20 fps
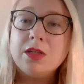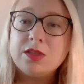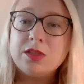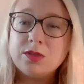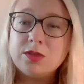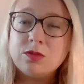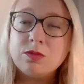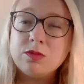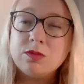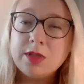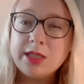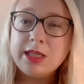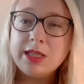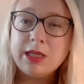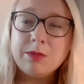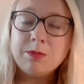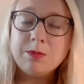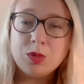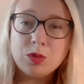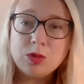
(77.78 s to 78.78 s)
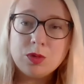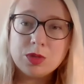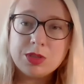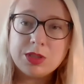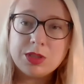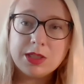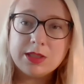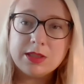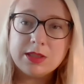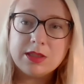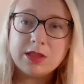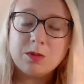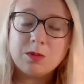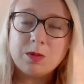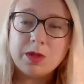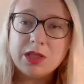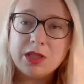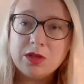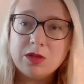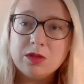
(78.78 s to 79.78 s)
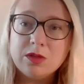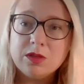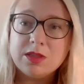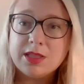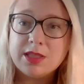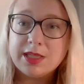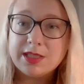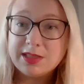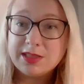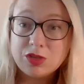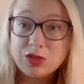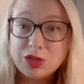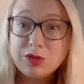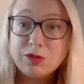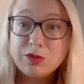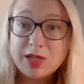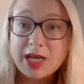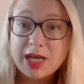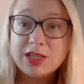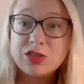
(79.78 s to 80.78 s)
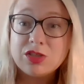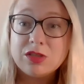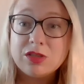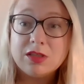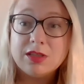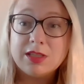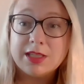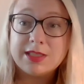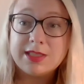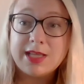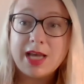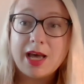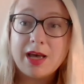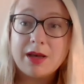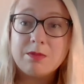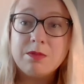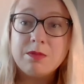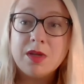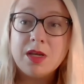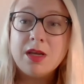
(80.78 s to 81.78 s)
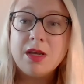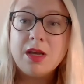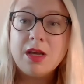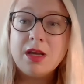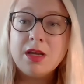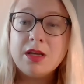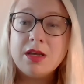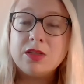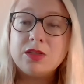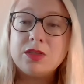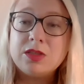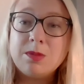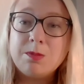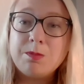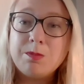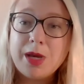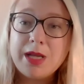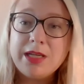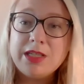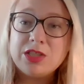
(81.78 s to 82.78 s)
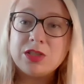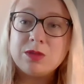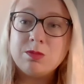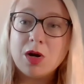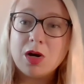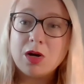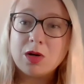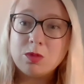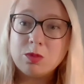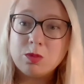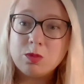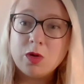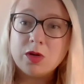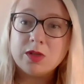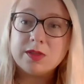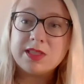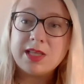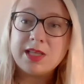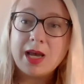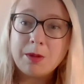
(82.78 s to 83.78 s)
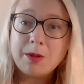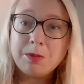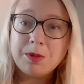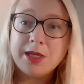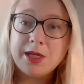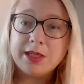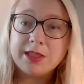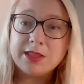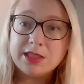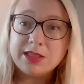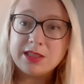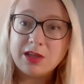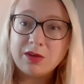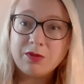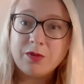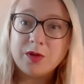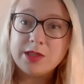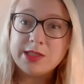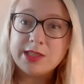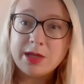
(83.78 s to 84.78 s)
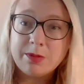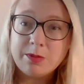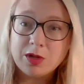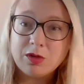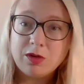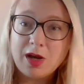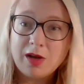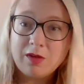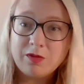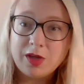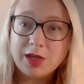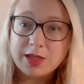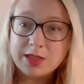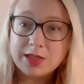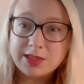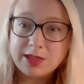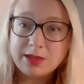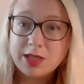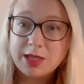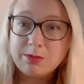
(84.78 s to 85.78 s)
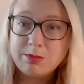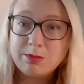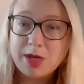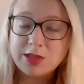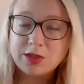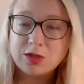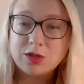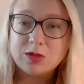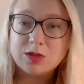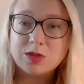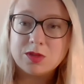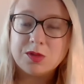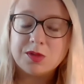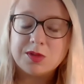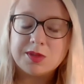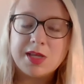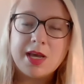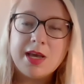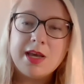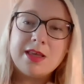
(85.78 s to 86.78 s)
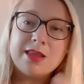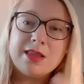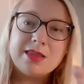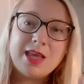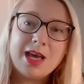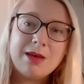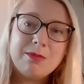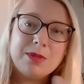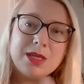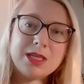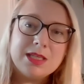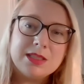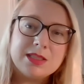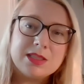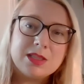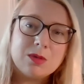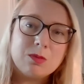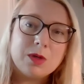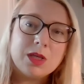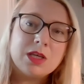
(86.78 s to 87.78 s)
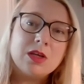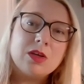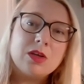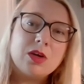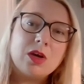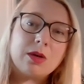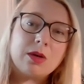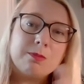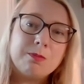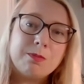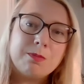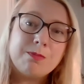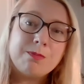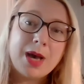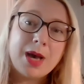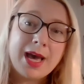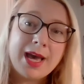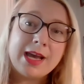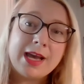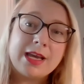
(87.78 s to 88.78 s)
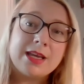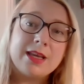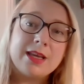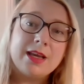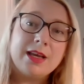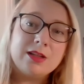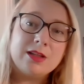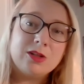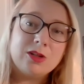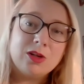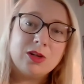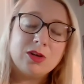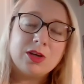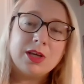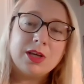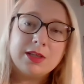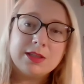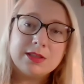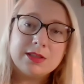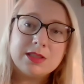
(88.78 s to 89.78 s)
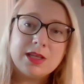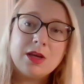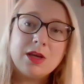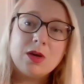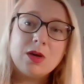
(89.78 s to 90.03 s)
So it's really important that we use this new national exam to benchmark what's happening to different demographics within medical schools. That means that we can go back and look at